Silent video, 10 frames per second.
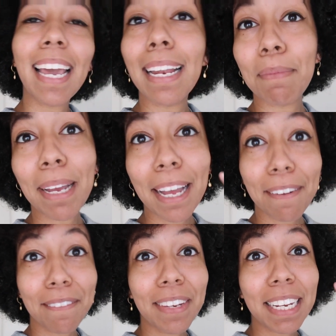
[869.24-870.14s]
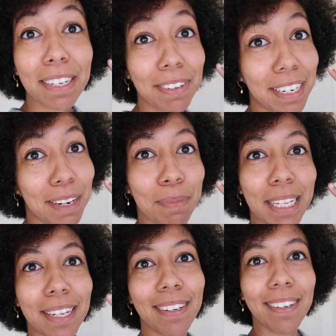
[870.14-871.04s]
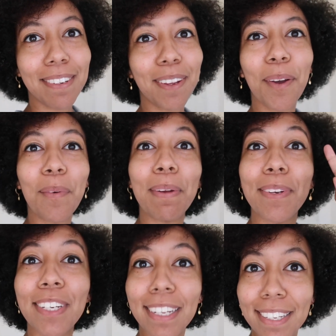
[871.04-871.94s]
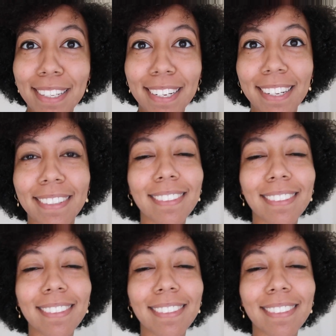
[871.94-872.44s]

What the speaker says: and I might have a different hair by then. We shall see.